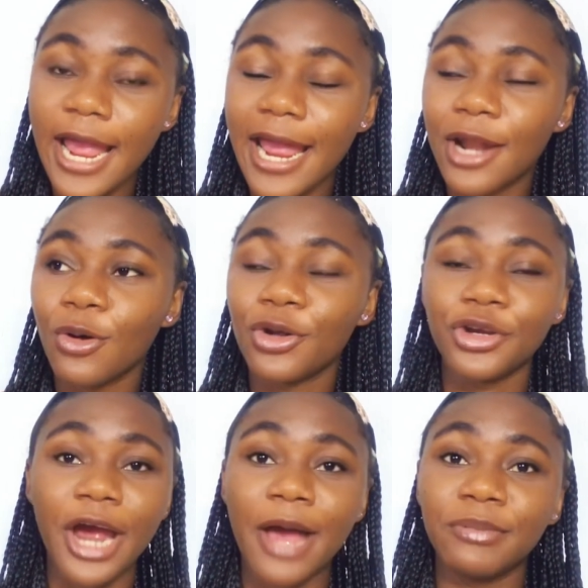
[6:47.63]
and on
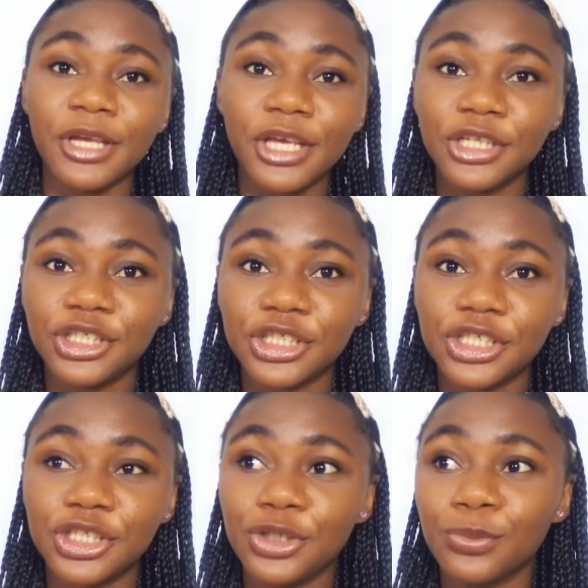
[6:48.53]
your
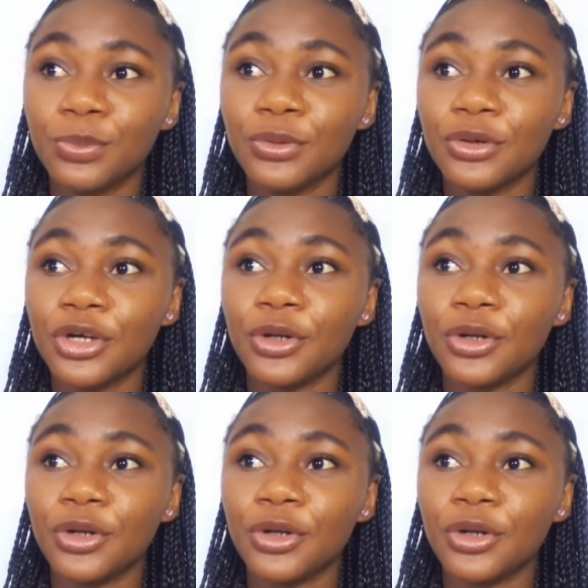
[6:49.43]
application you put